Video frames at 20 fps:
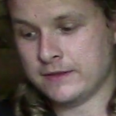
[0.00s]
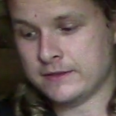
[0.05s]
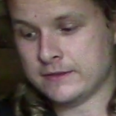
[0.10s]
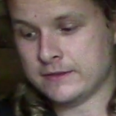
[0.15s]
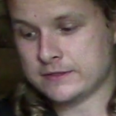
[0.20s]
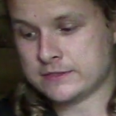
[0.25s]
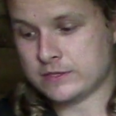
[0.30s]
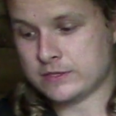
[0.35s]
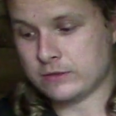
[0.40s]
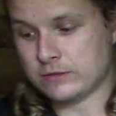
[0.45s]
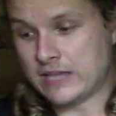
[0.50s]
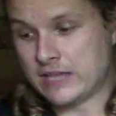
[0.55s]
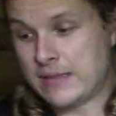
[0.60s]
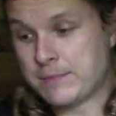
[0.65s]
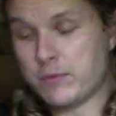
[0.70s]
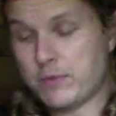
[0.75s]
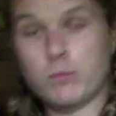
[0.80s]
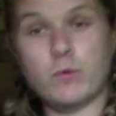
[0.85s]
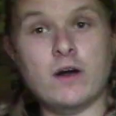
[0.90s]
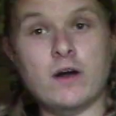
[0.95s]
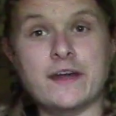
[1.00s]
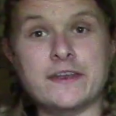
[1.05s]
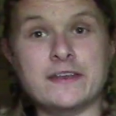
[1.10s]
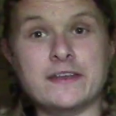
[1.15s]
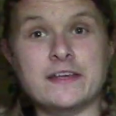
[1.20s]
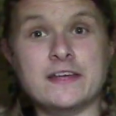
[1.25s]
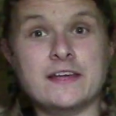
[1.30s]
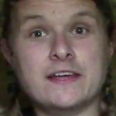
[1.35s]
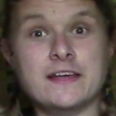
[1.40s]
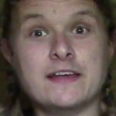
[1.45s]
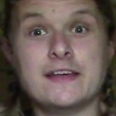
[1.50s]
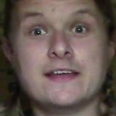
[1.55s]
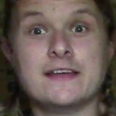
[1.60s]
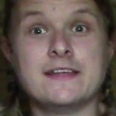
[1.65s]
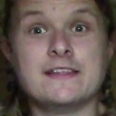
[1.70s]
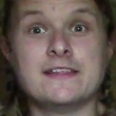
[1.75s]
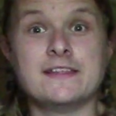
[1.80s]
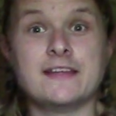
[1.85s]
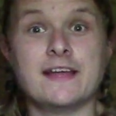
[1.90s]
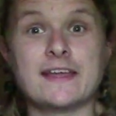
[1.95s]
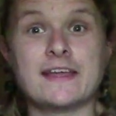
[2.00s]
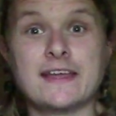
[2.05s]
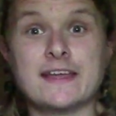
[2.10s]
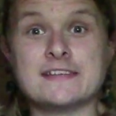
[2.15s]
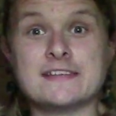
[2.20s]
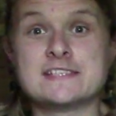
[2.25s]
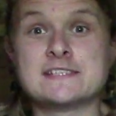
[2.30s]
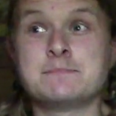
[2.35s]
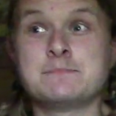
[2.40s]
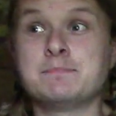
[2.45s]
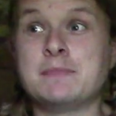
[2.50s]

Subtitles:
So Labour won. I guess